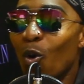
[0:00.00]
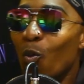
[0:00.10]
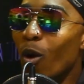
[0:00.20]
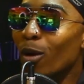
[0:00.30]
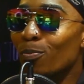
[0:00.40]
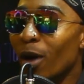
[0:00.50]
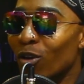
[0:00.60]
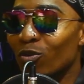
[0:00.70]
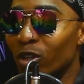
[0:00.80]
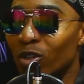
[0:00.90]
what
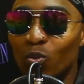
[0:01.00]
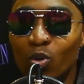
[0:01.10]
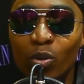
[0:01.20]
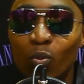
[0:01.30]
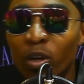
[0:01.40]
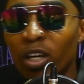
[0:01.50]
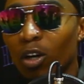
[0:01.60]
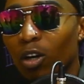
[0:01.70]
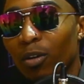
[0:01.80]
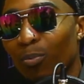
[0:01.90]
boundaries we
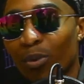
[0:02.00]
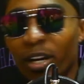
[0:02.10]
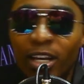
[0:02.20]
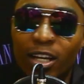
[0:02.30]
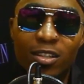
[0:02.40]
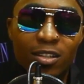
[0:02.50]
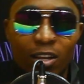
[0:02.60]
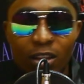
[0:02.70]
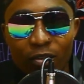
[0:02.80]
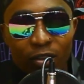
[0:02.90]
could break as
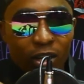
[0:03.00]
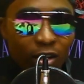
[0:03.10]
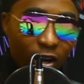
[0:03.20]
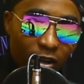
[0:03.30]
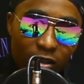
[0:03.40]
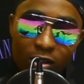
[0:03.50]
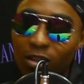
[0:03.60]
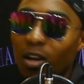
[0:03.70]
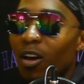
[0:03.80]
South African artists